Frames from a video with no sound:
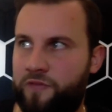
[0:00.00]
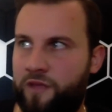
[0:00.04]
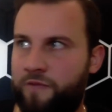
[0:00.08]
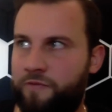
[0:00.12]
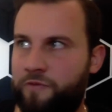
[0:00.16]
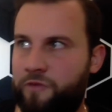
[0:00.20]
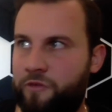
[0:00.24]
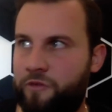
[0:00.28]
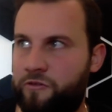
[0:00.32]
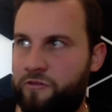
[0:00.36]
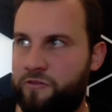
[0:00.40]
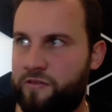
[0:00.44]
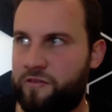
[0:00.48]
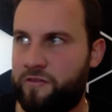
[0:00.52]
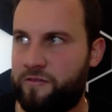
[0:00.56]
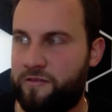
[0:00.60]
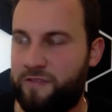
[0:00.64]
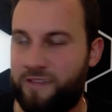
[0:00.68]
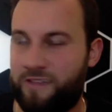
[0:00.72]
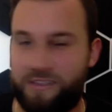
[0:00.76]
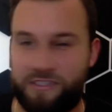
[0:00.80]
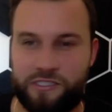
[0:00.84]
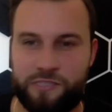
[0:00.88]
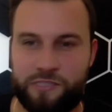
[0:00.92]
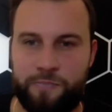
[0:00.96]
I've used is
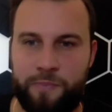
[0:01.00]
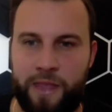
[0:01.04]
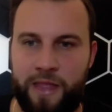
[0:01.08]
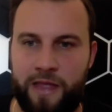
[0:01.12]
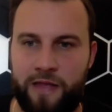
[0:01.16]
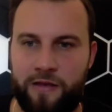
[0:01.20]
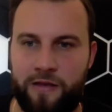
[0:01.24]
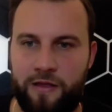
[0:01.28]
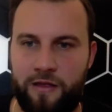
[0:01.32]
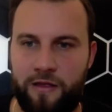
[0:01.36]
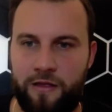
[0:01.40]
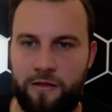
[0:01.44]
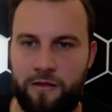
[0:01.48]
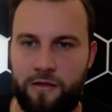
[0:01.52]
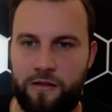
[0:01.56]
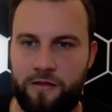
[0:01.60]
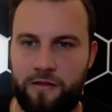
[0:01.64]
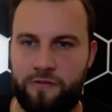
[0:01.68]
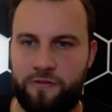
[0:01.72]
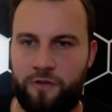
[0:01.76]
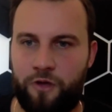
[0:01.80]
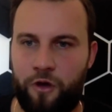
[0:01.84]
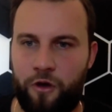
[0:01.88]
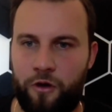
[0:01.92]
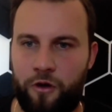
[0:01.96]
Expandy,
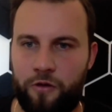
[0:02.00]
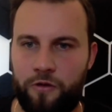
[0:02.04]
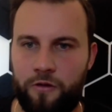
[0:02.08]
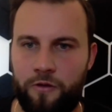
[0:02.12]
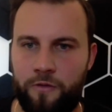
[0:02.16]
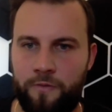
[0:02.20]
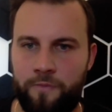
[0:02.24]
it's called.